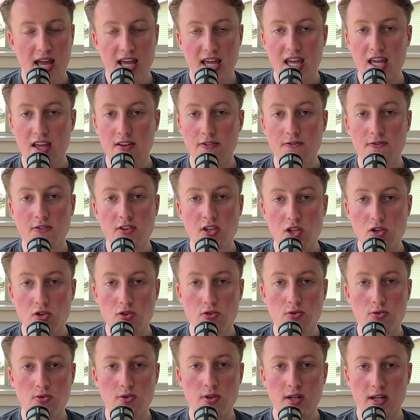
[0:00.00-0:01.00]
if
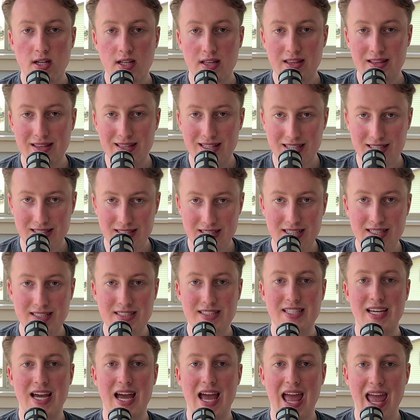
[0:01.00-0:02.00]
you listen
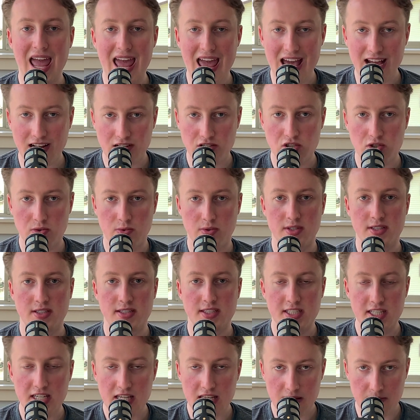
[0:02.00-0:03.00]
to actual
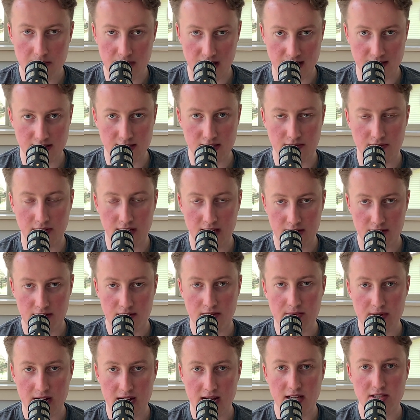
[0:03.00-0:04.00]
teammates of Aaron
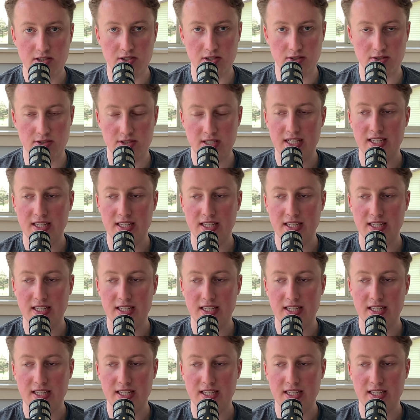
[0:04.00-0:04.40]
Rodgers,